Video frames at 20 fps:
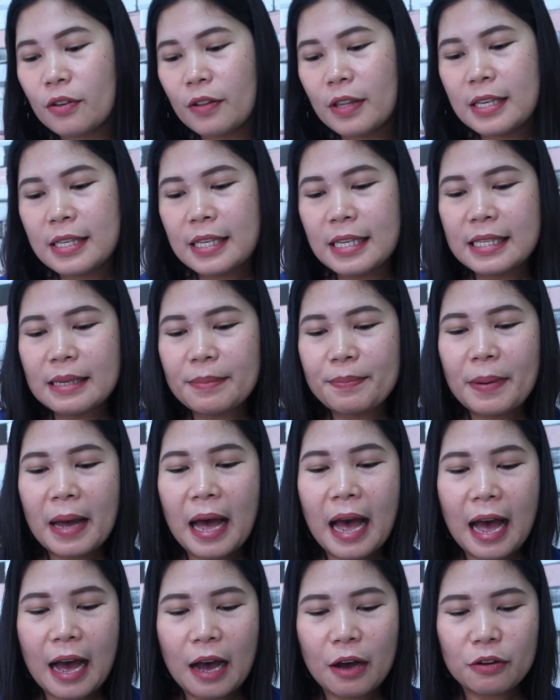this is a
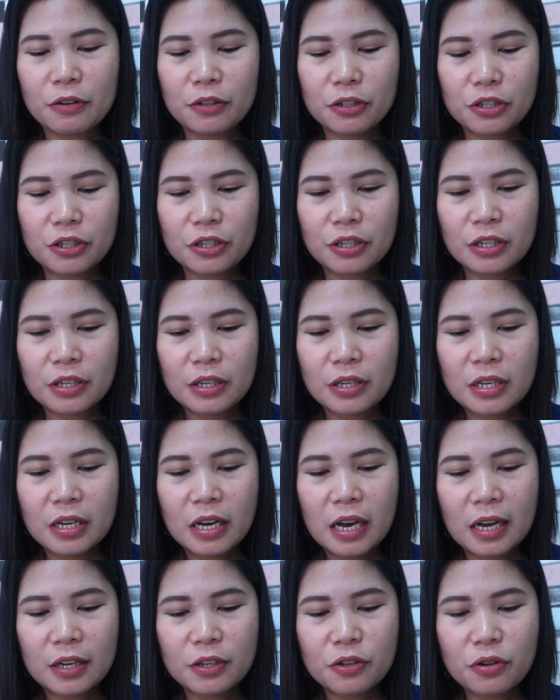pouch,
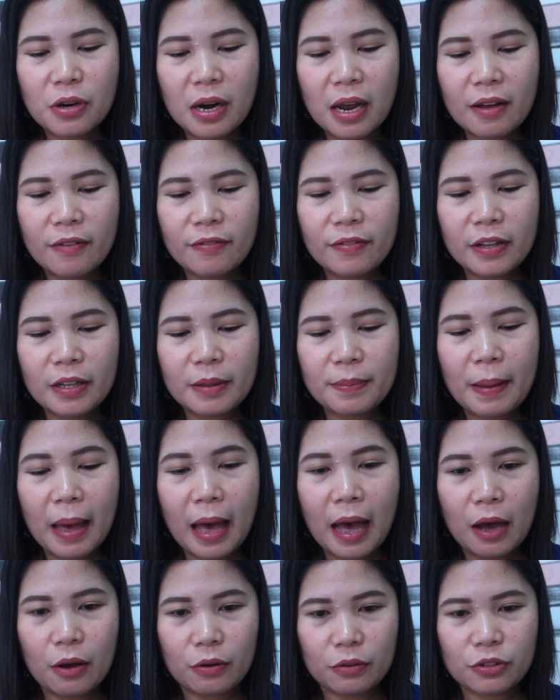a travel
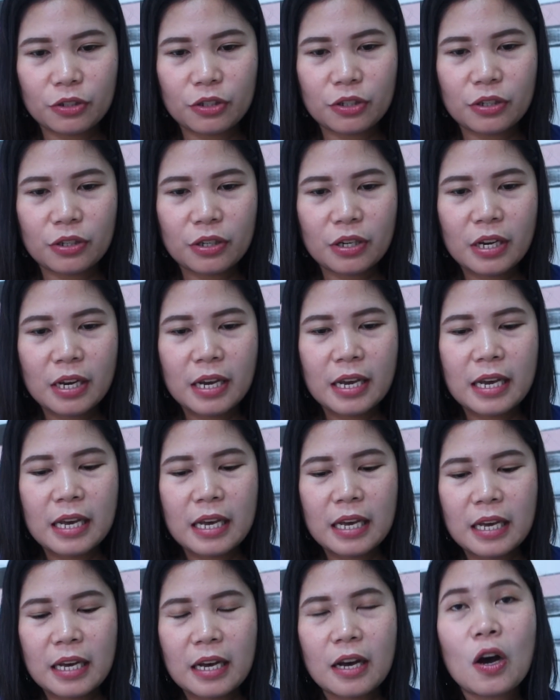pouch.
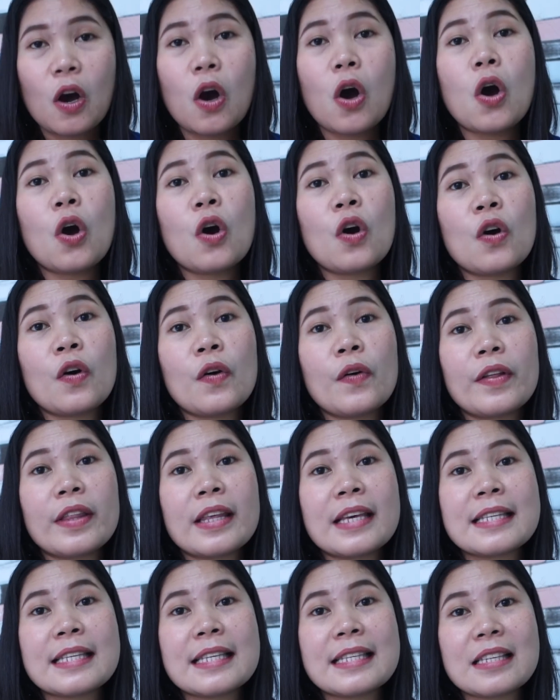Oh,
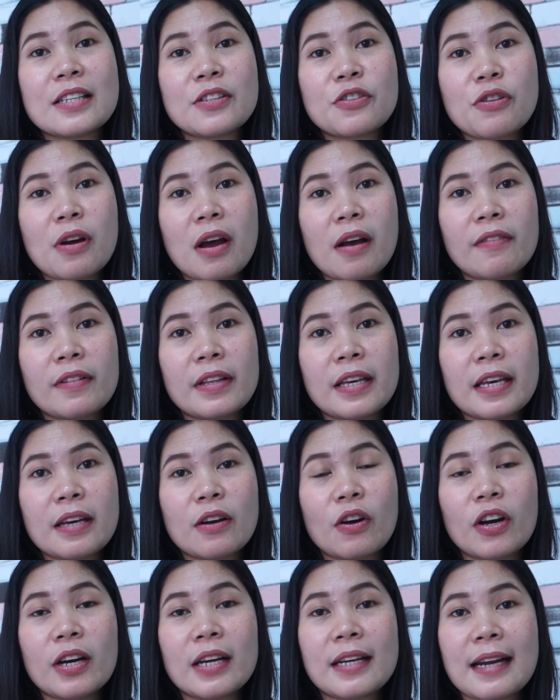this is a traveling
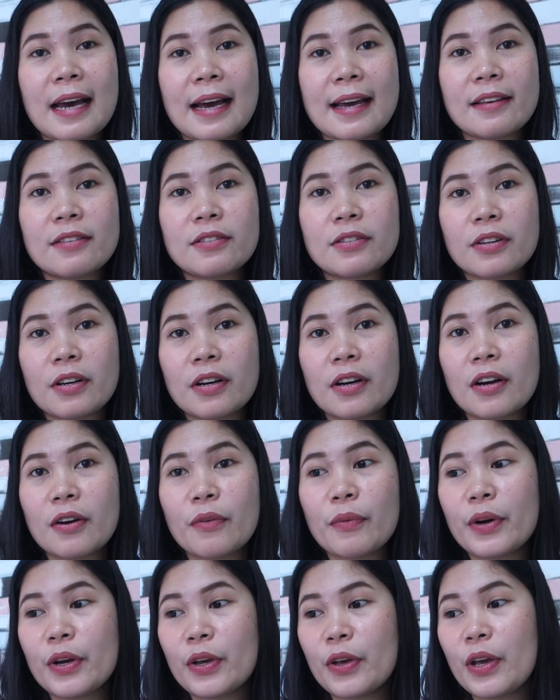organizer
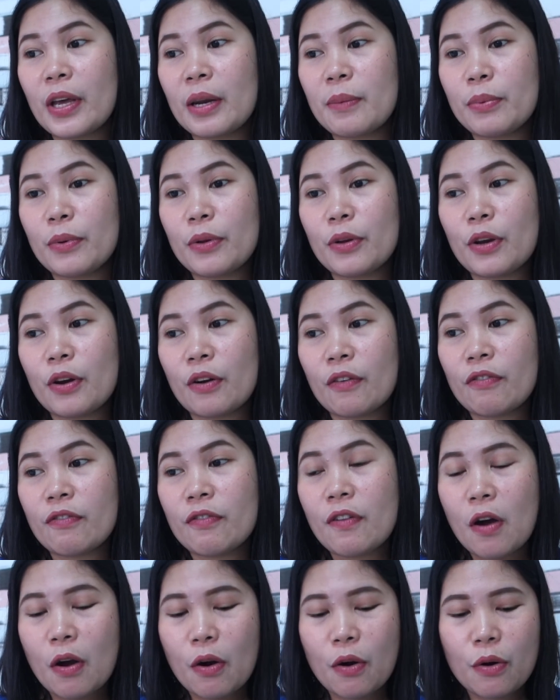where you can put your
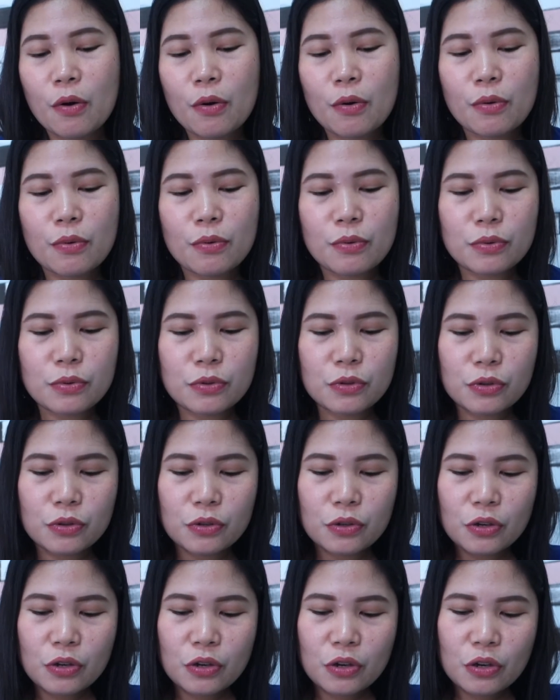phones,
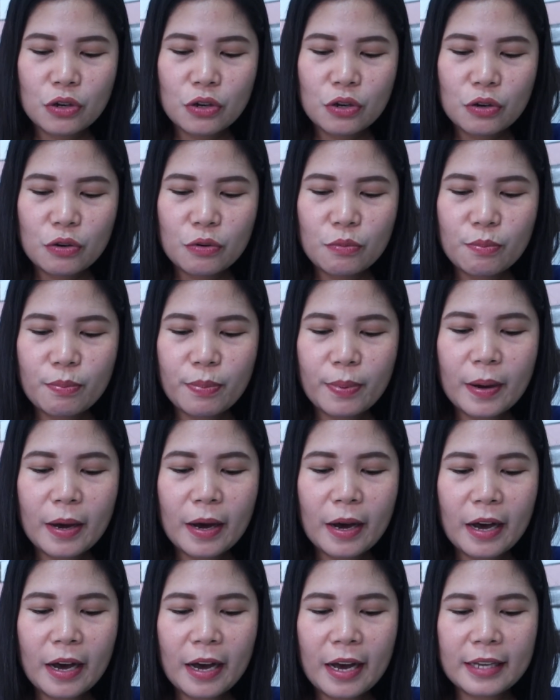
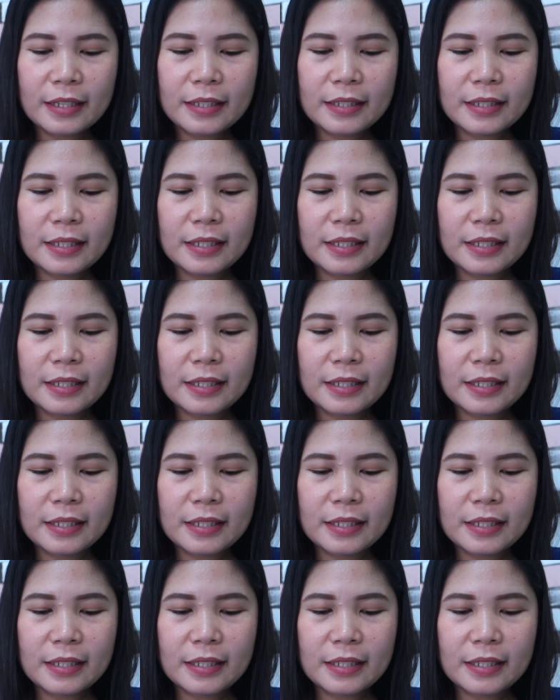but